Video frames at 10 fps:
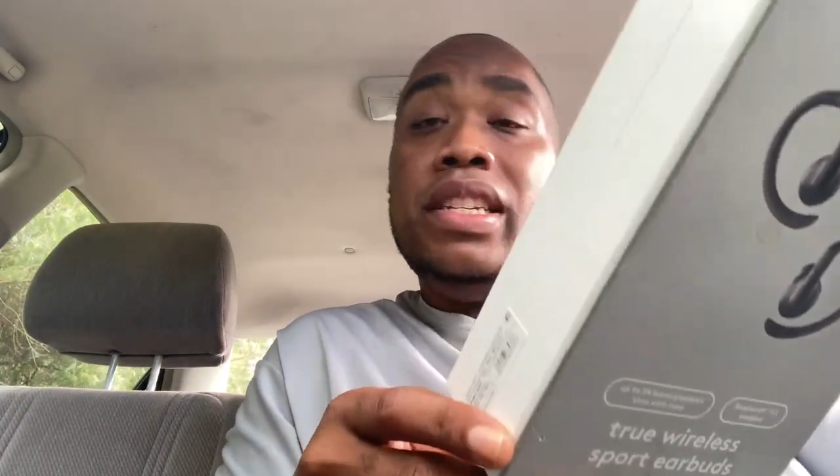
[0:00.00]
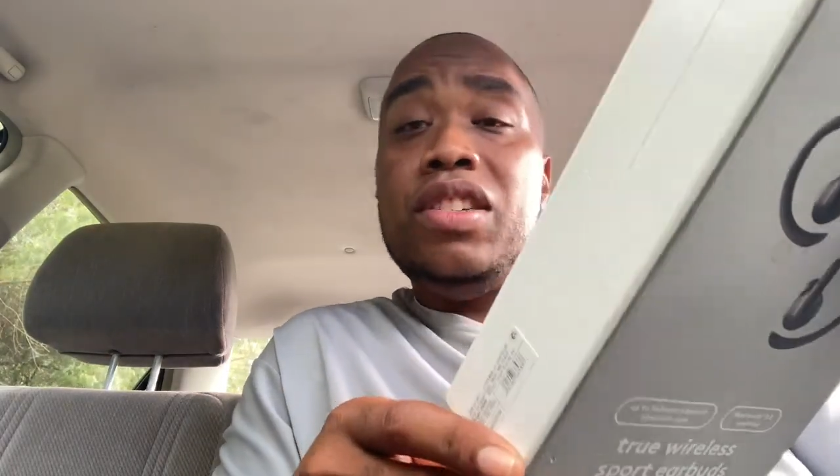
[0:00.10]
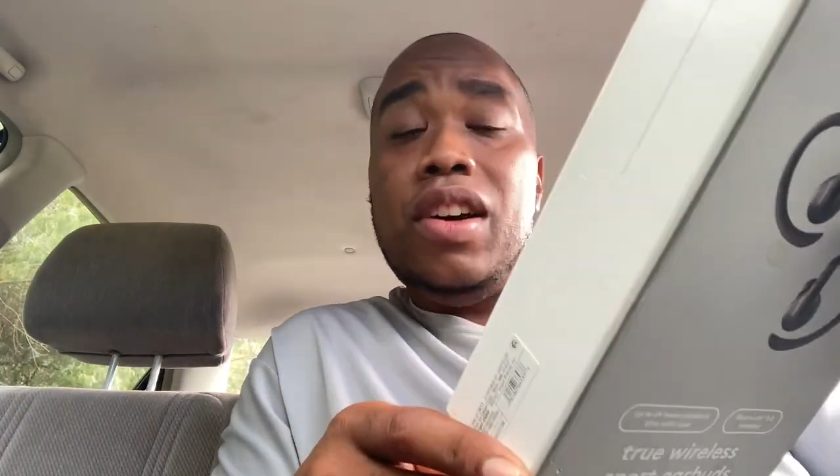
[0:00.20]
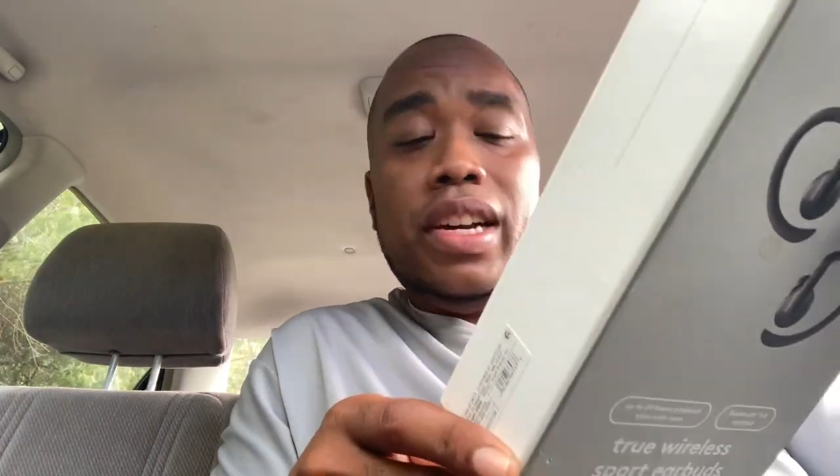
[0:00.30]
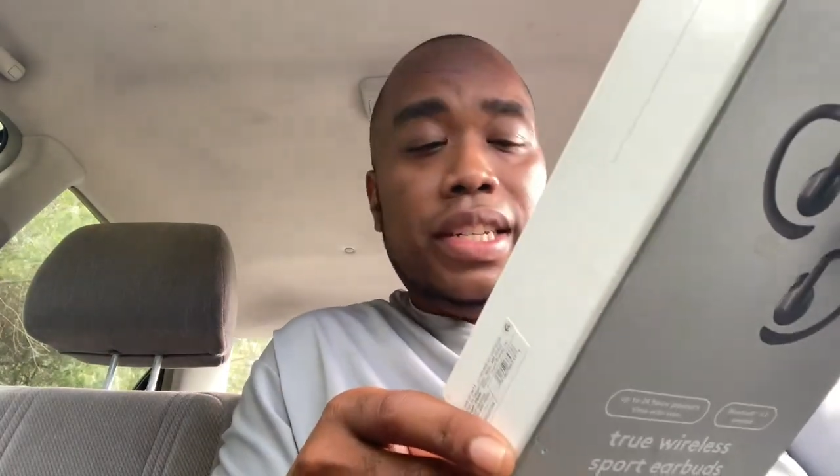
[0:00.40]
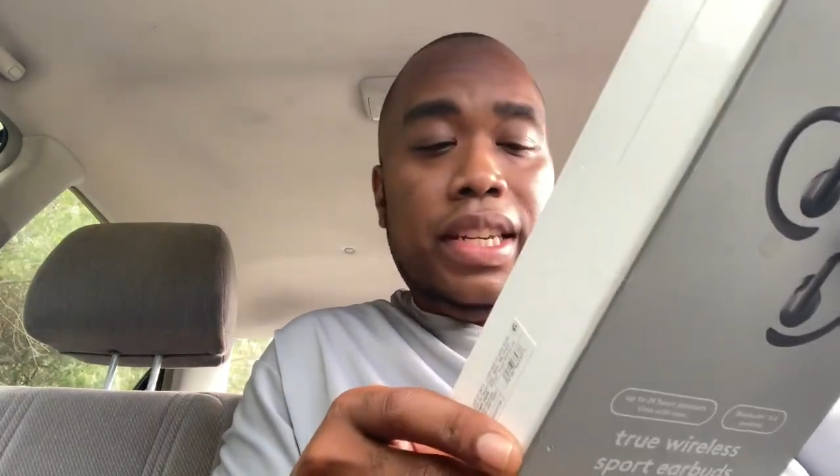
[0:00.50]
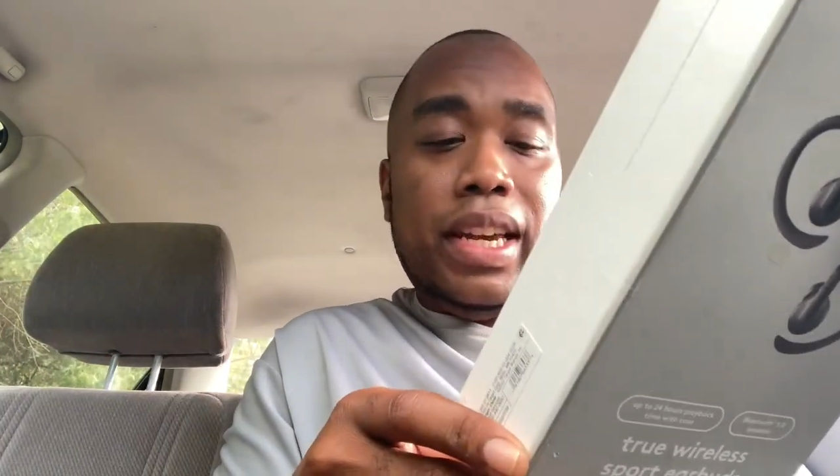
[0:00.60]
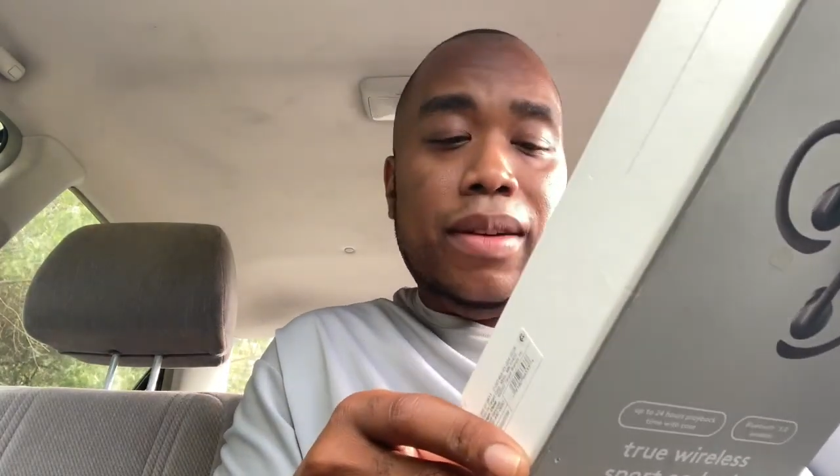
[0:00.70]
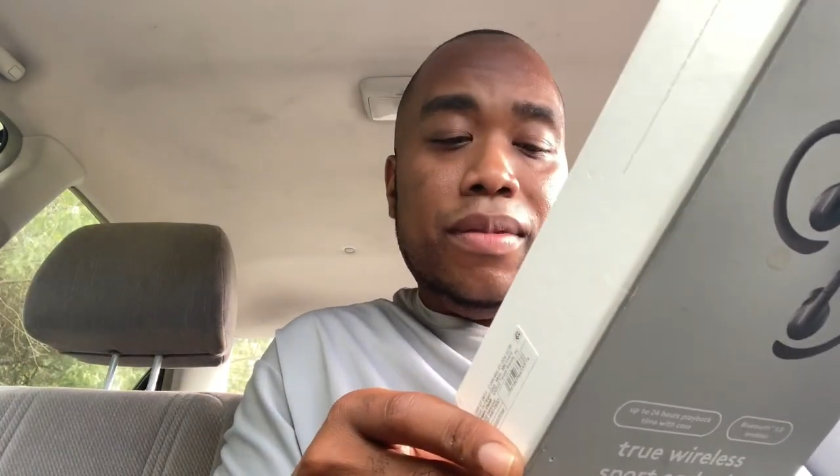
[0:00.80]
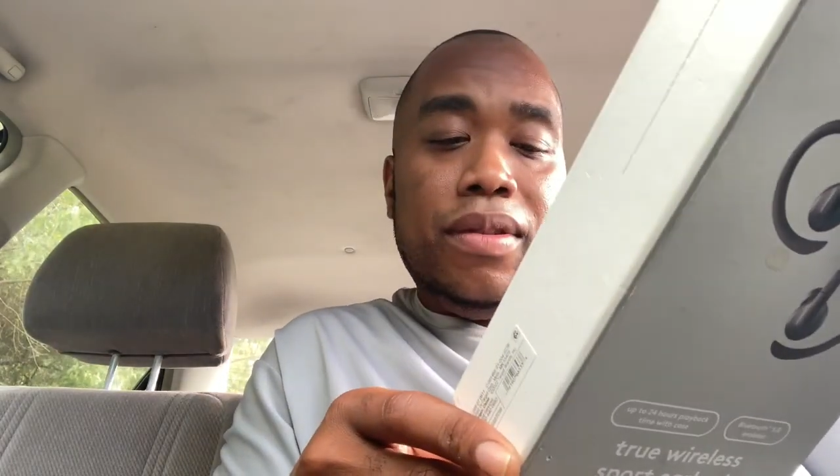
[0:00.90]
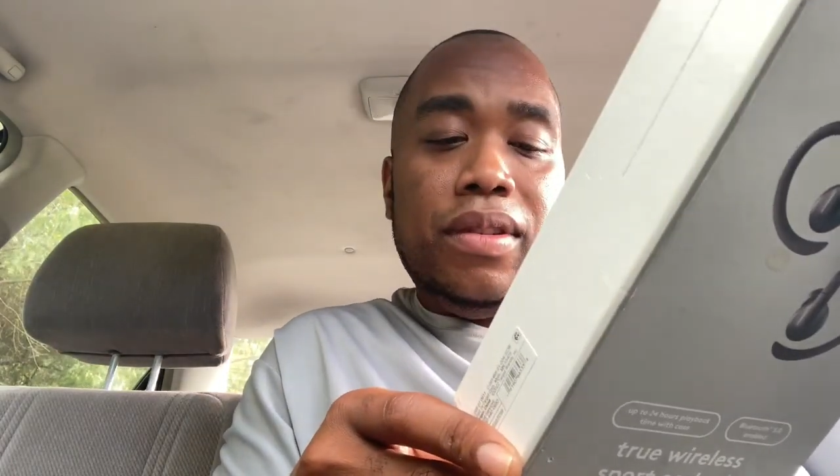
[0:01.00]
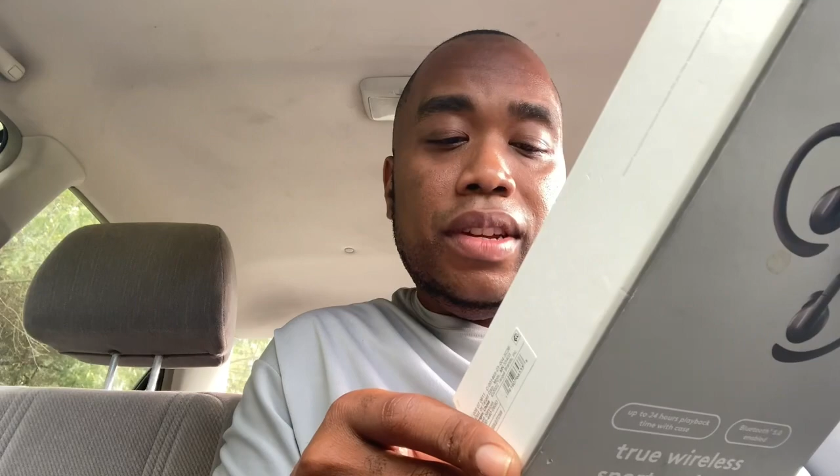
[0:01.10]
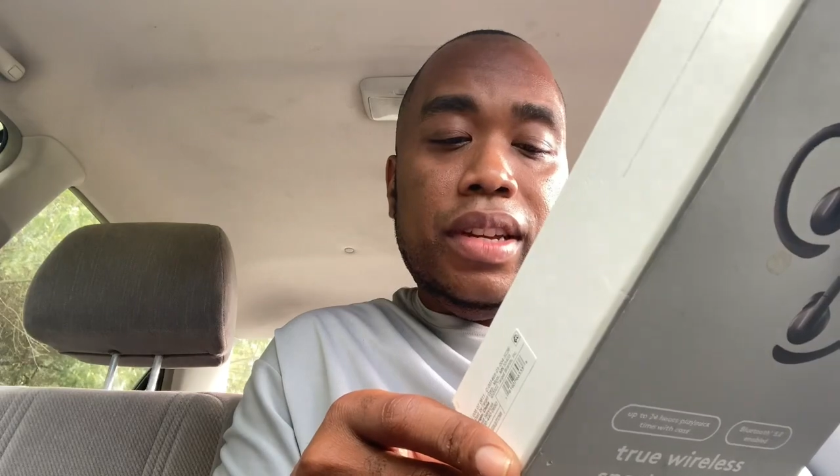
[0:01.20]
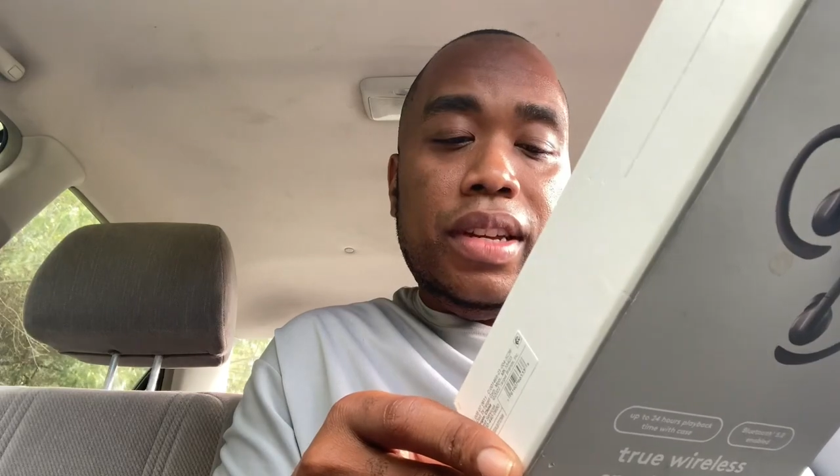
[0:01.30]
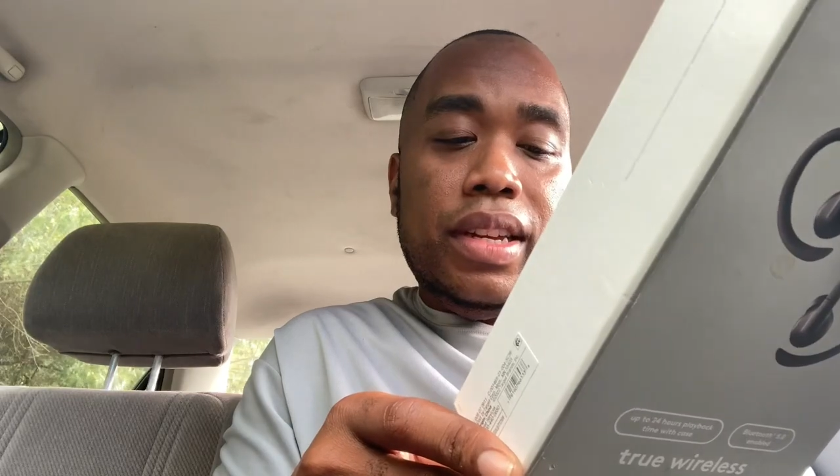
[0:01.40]
charging cable,
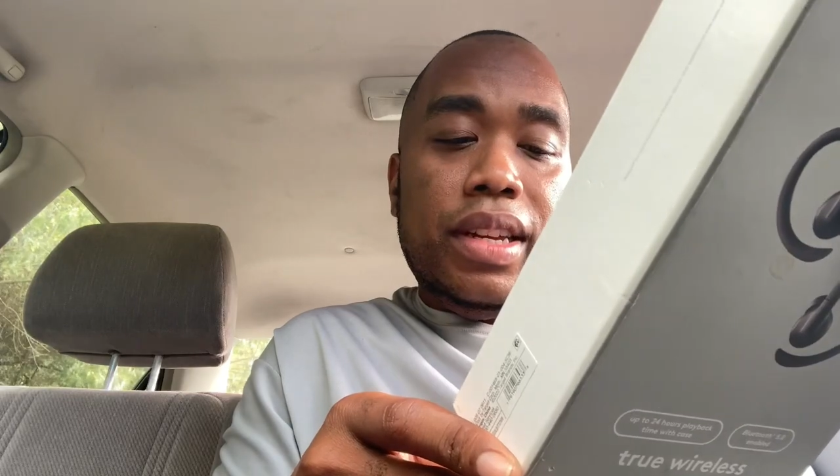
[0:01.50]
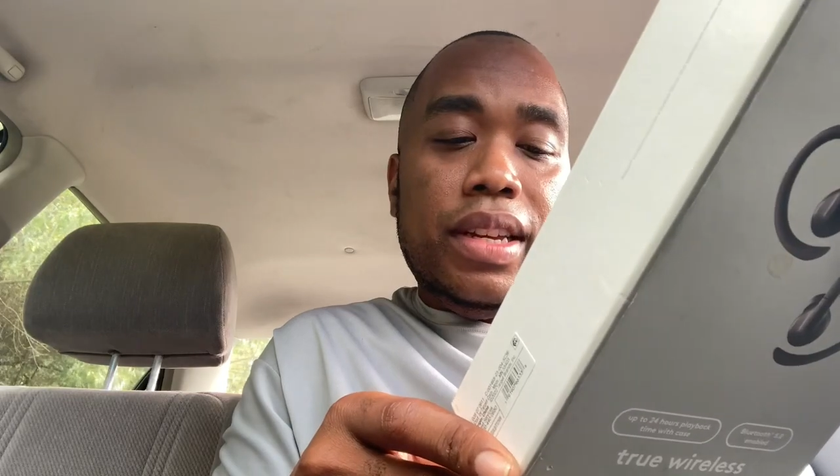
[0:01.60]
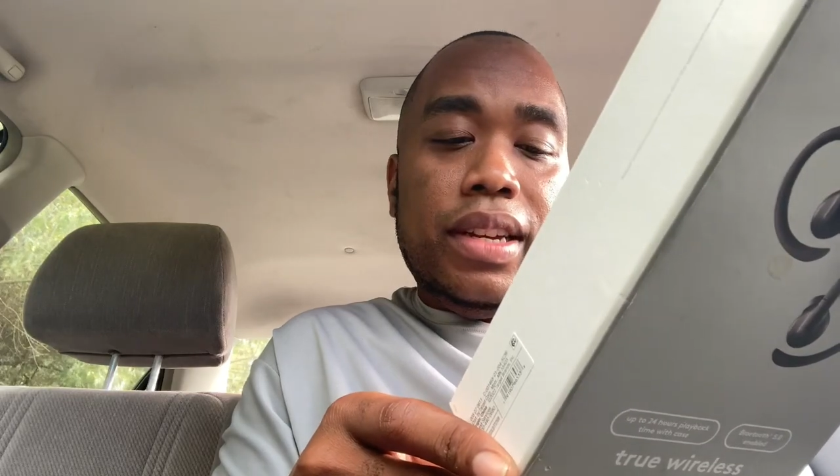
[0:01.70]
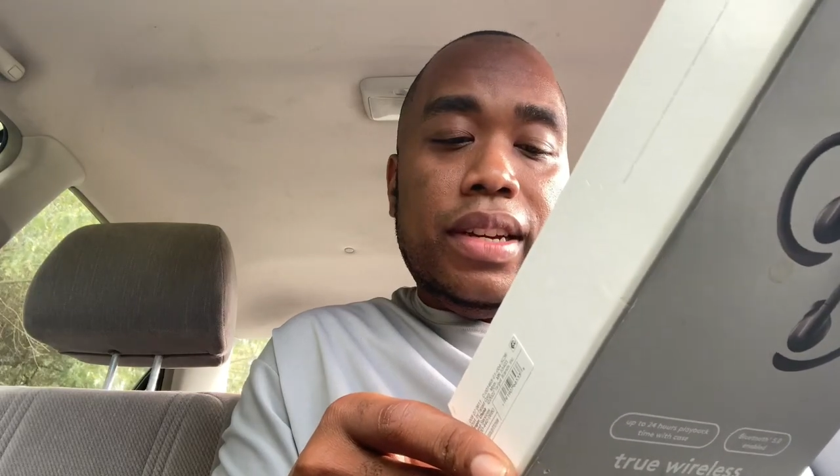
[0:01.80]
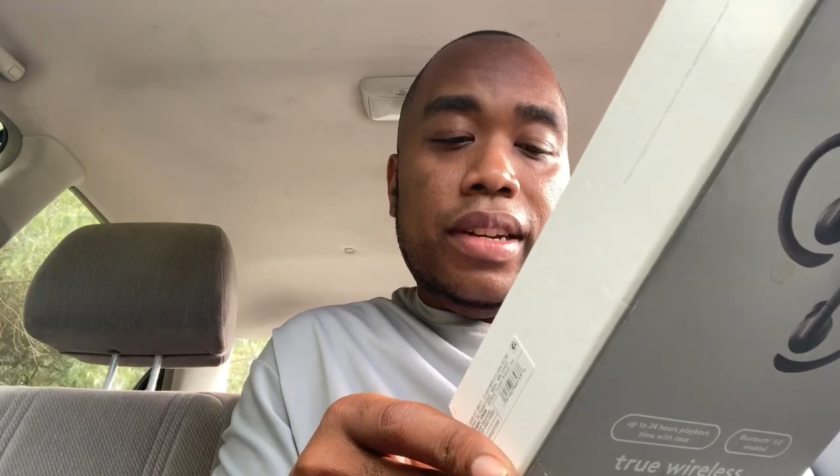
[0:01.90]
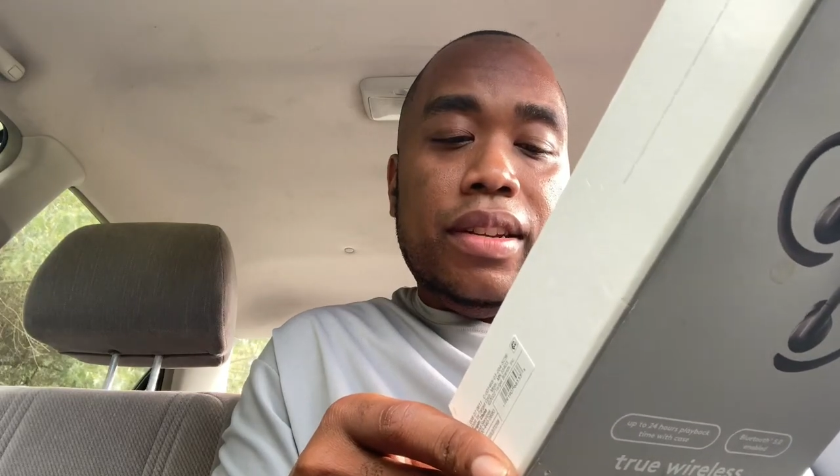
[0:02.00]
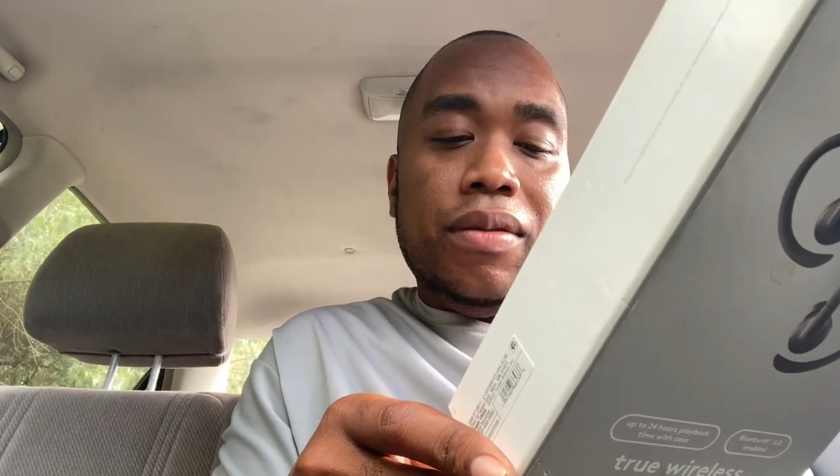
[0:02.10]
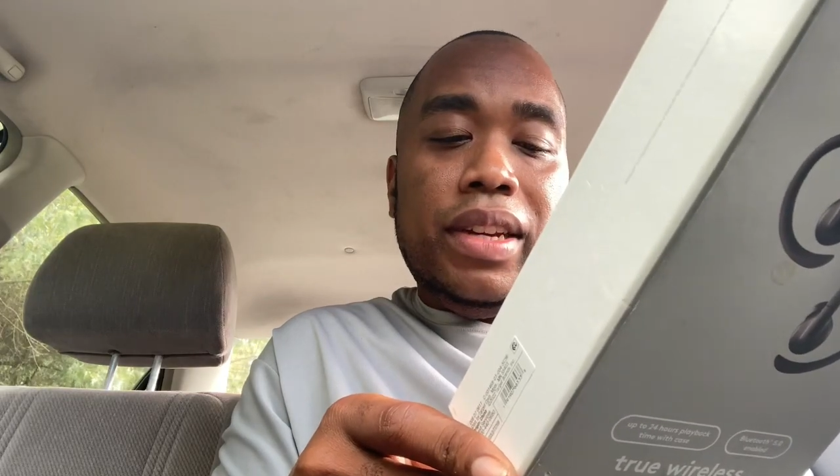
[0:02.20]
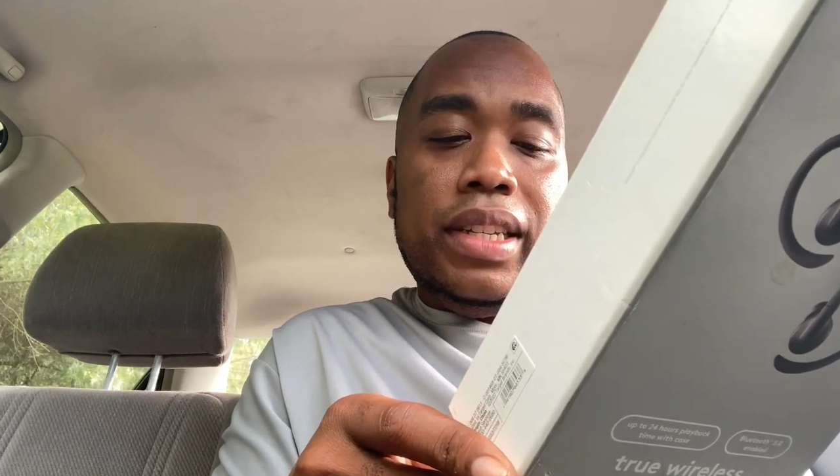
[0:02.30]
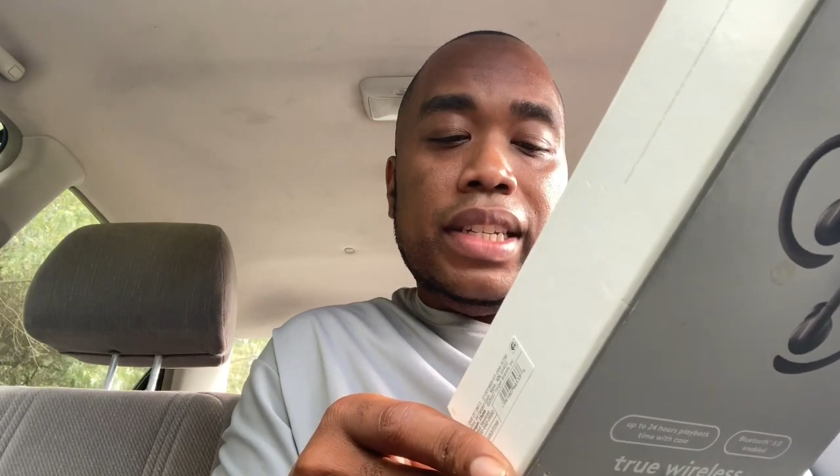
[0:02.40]
3